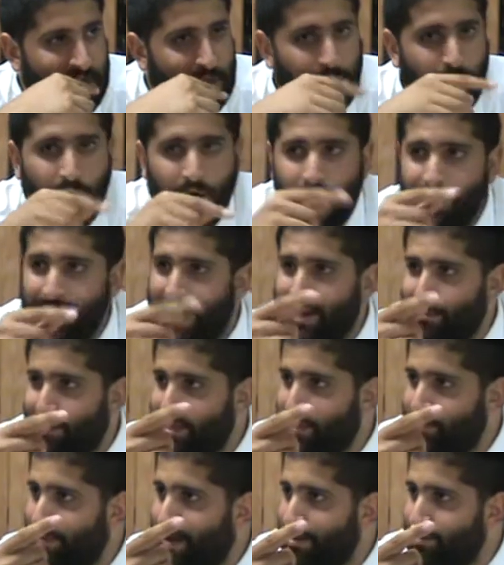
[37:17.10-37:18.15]
call our
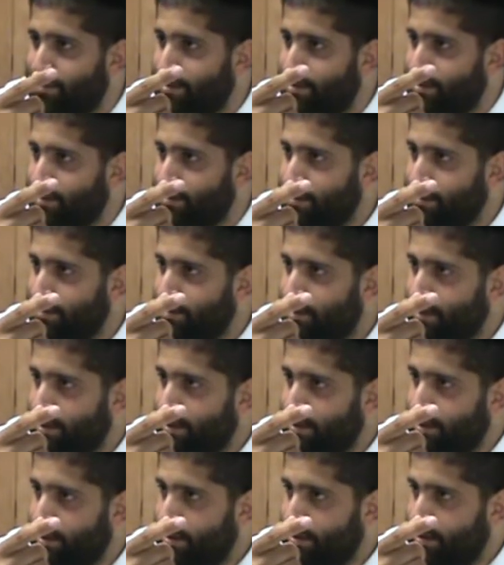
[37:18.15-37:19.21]
spouses
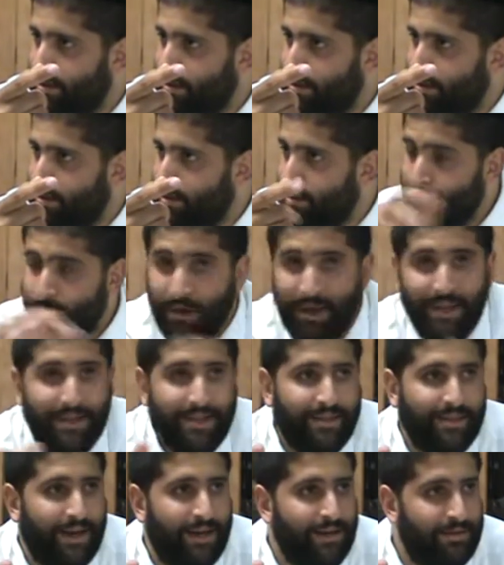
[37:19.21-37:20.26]
by any
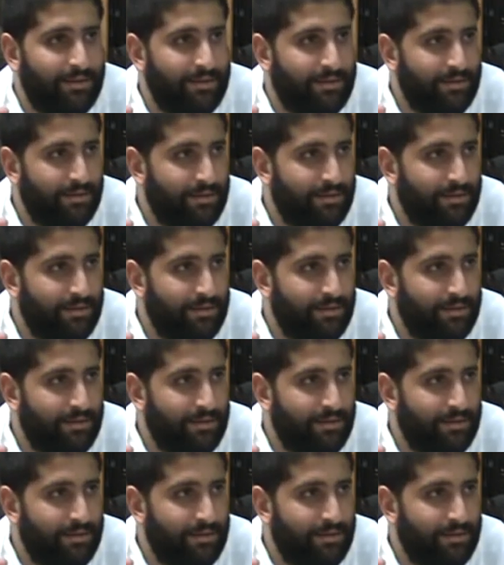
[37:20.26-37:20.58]
title.